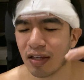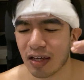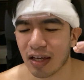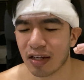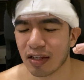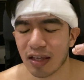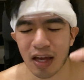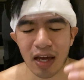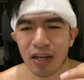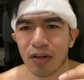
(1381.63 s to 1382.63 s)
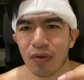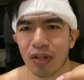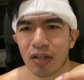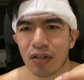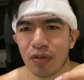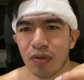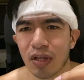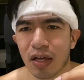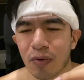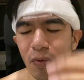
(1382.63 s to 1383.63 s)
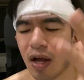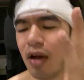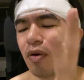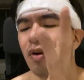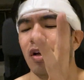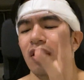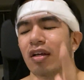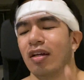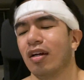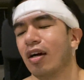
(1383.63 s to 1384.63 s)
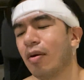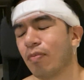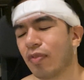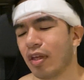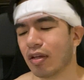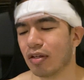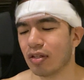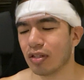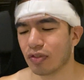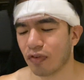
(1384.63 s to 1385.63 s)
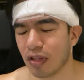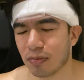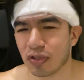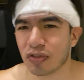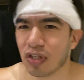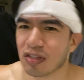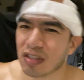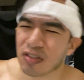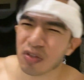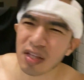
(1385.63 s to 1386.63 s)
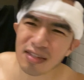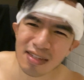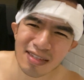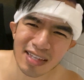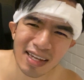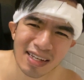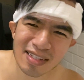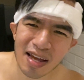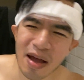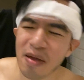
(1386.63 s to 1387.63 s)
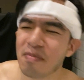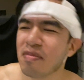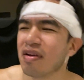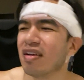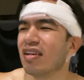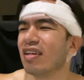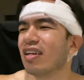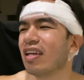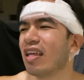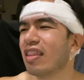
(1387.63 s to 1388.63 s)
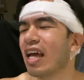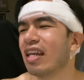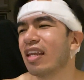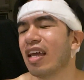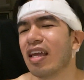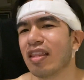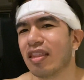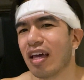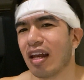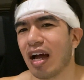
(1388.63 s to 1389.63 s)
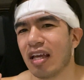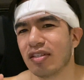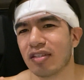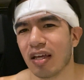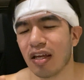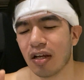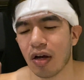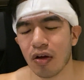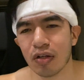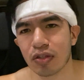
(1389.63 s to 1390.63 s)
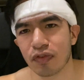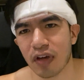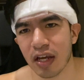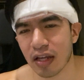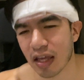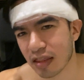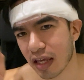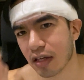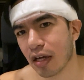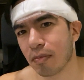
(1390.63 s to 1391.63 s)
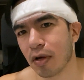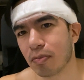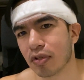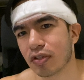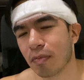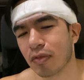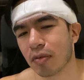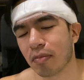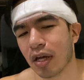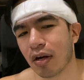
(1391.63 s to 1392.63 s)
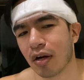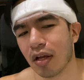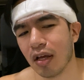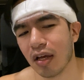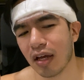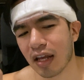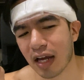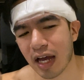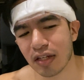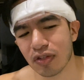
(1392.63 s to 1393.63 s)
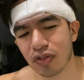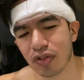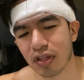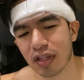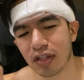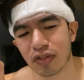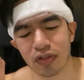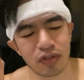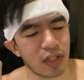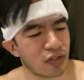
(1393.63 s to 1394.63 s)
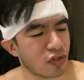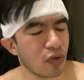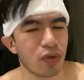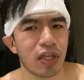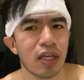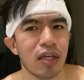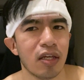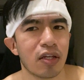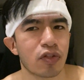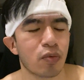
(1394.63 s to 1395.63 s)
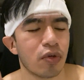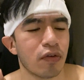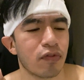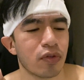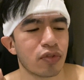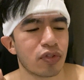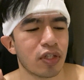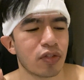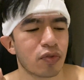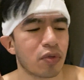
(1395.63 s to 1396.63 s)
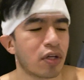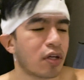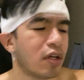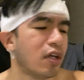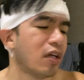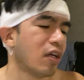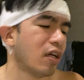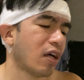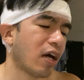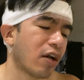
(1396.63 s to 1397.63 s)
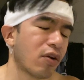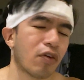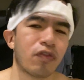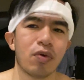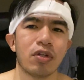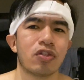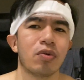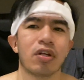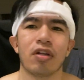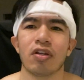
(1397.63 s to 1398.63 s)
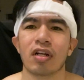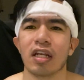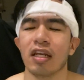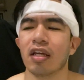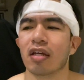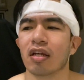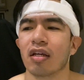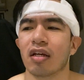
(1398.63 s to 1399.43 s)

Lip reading: And yeah, I didn't know they could do that. Wow. Thank goodness for them suggesting. So that's the second time in that day that I said, oh, it looks fine. And they came up with something better. And I just think that's so key. It's one of those things where, I don't know, if you went to another clinic,